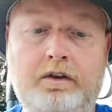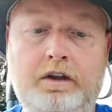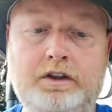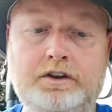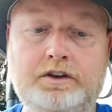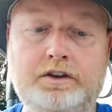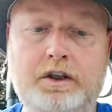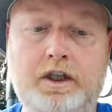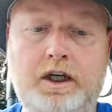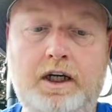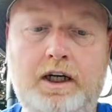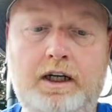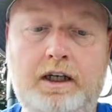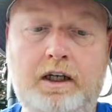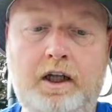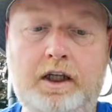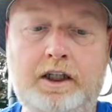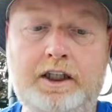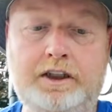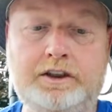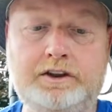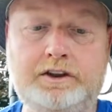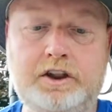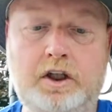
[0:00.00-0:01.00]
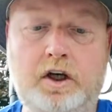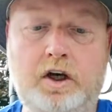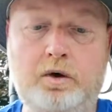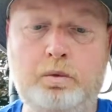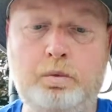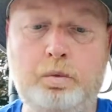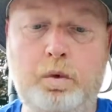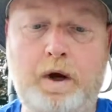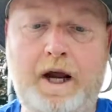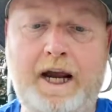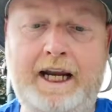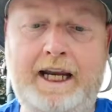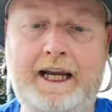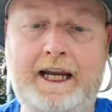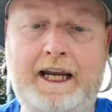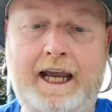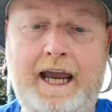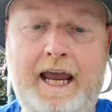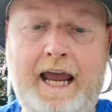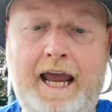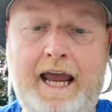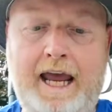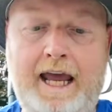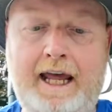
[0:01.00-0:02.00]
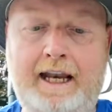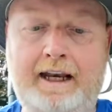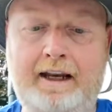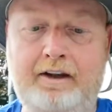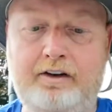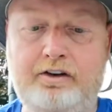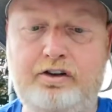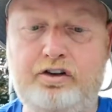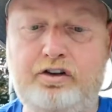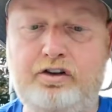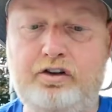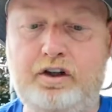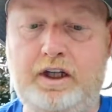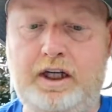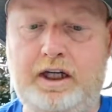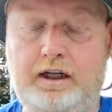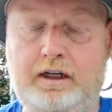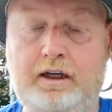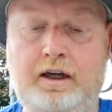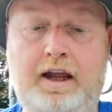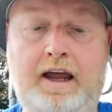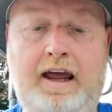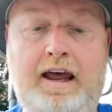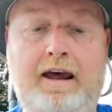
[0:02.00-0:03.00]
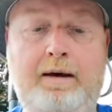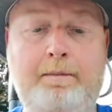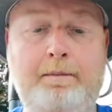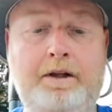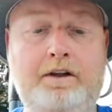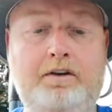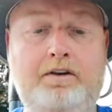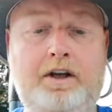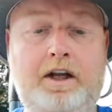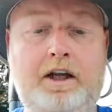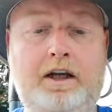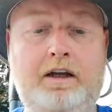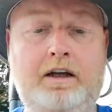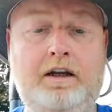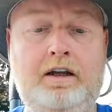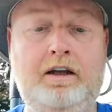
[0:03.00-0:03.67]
Try Lucky John Wacky Hammerstick. Hammerstick.